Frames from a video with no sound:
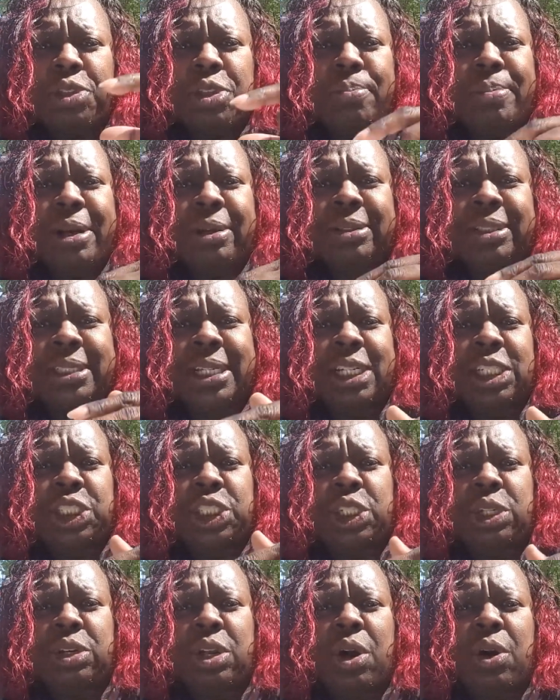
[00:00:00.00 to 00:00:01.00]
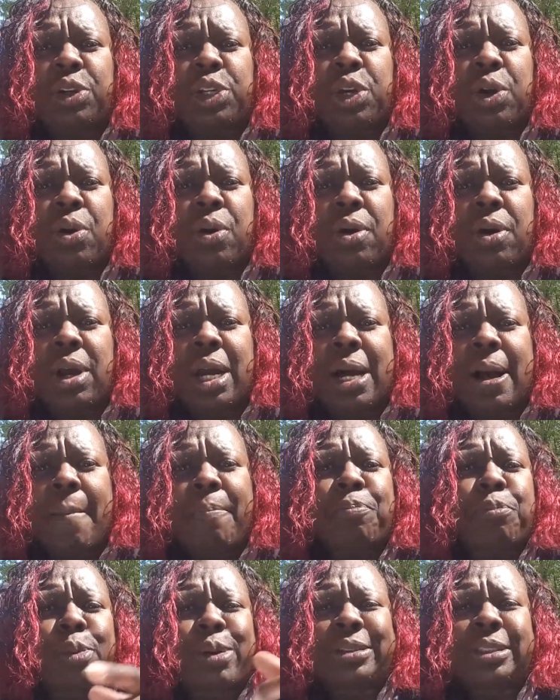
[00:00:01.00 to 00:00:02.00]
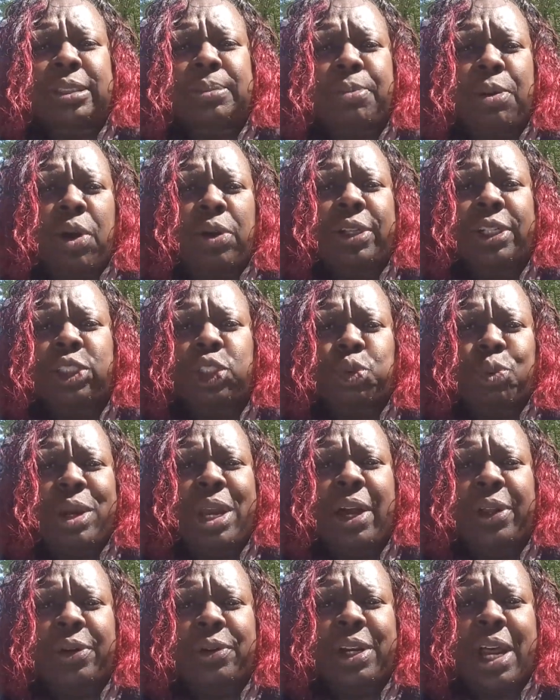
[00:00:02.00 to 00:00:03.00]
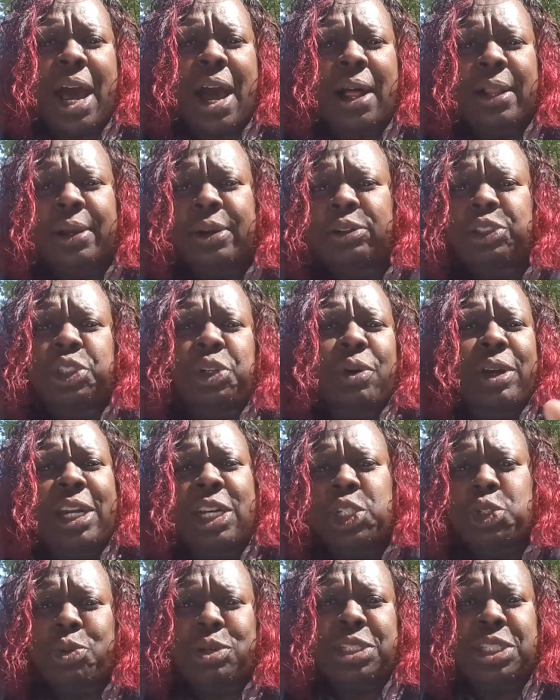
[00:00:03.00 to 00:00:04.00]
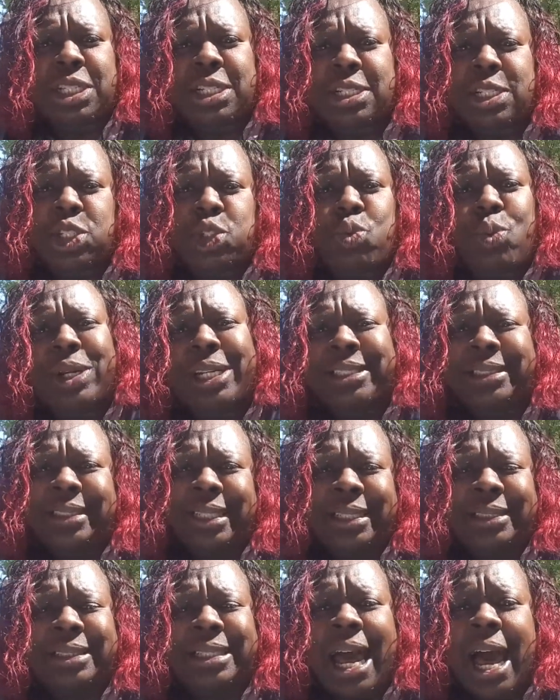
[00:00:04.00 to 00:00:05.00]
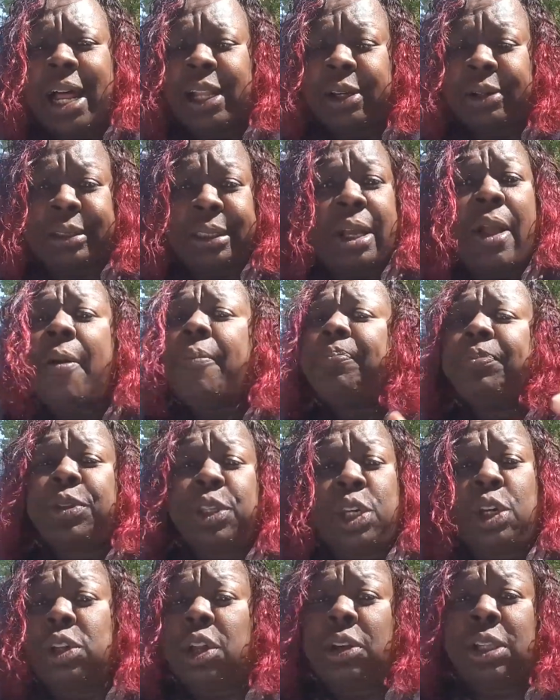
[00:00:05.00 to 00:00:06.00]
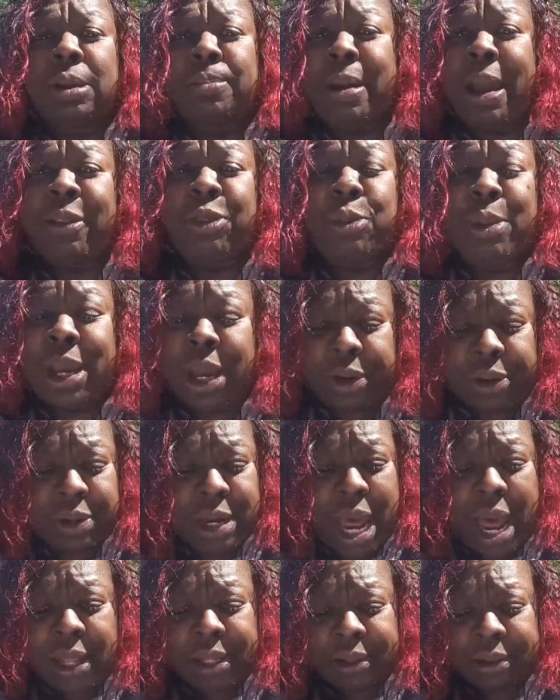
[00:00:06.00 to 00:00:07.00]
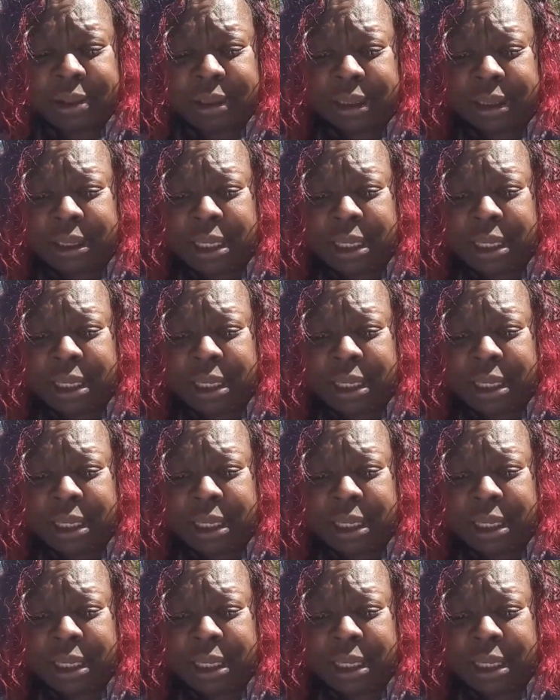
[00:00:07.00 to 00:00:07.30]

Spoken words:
The bill says, your principal is $300, your interest is $26. You'll only pay $300.